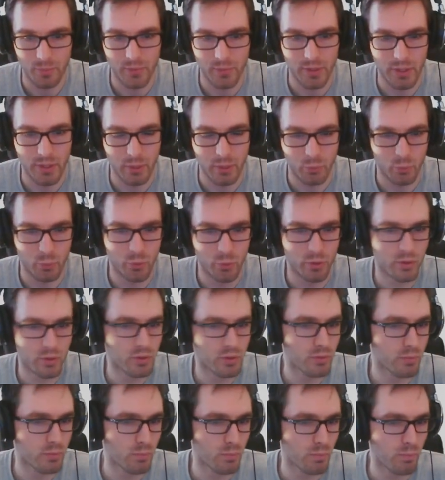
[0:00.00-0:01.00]
It
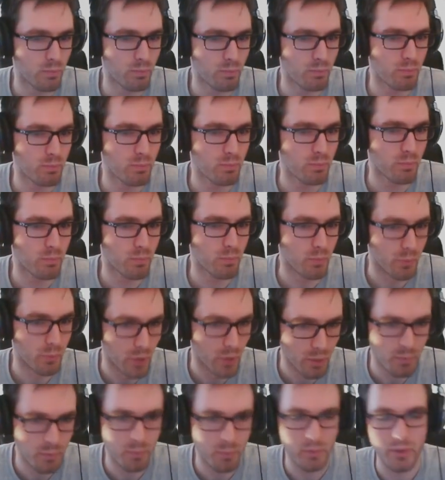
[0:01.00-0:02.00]
would
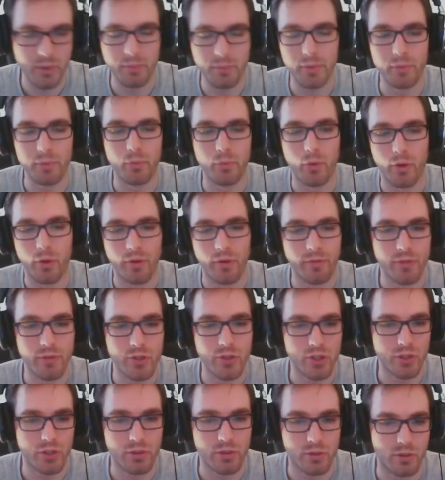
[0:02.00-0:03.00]
probably be more
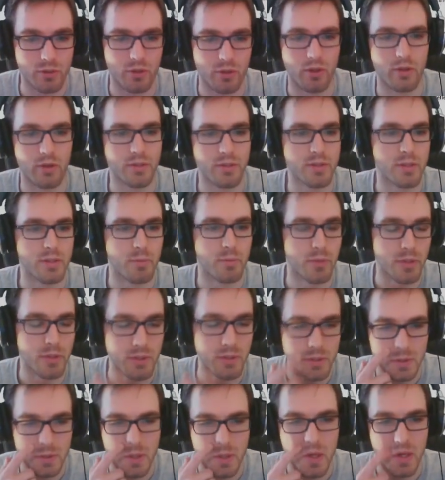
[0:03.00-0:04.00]
efficient on some of
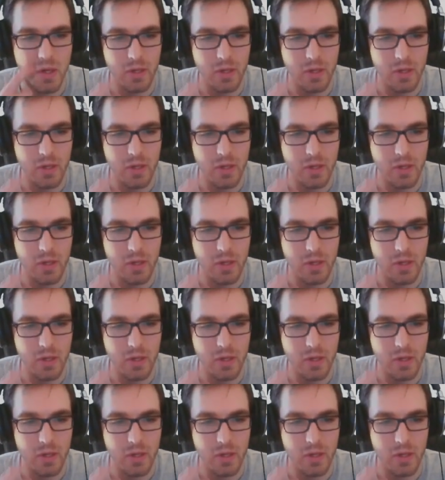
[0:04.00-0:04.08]
these,